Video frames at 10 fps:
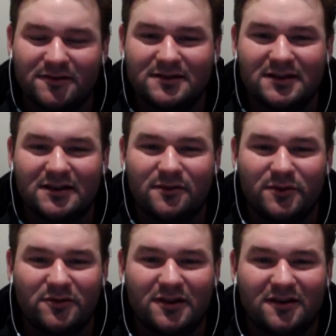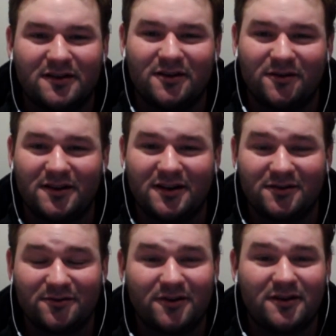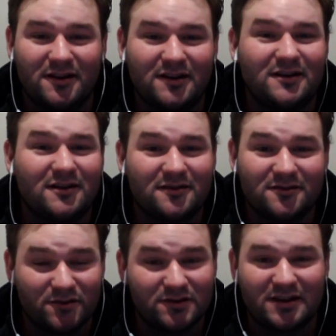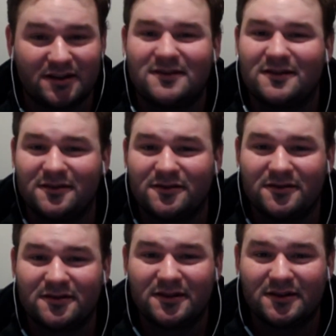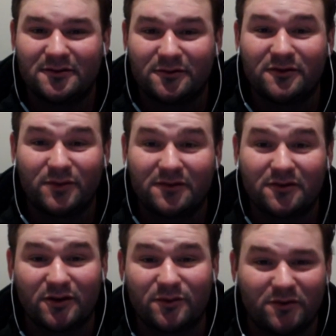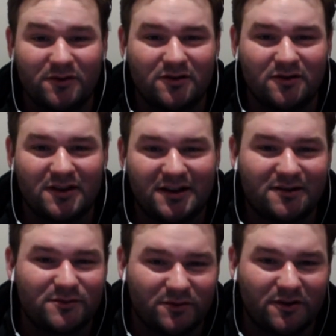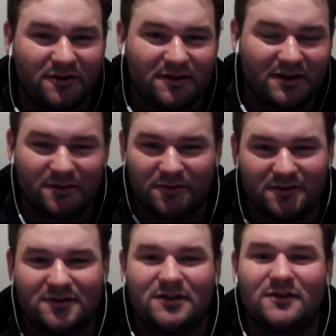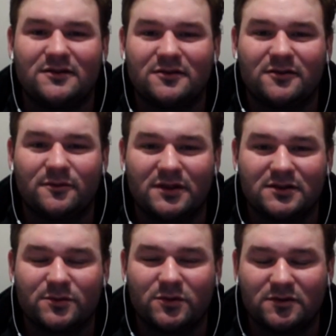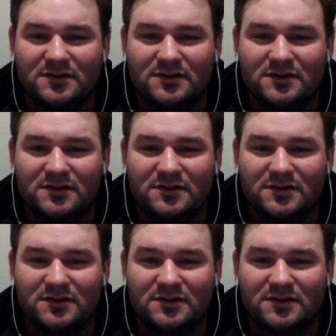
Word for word: If you see a milk tanker going down the road in India, there's a good chance that it's full of buffalo milk and not cow's milk over here, whereas you know it's on a much smaller